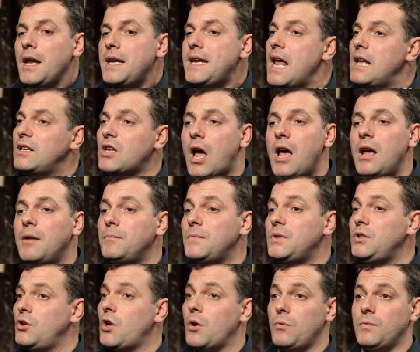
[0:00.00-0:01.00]
Yeah,
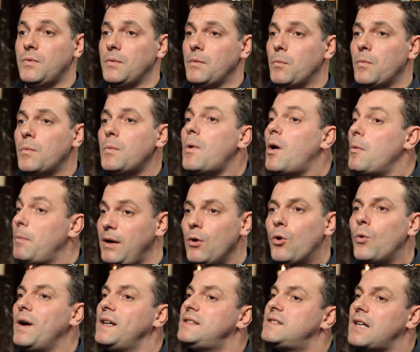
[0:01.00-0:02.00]
you know, what we
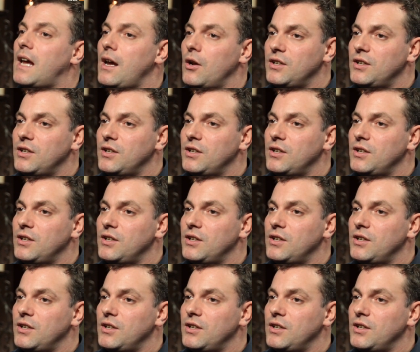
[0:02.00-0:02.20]
always say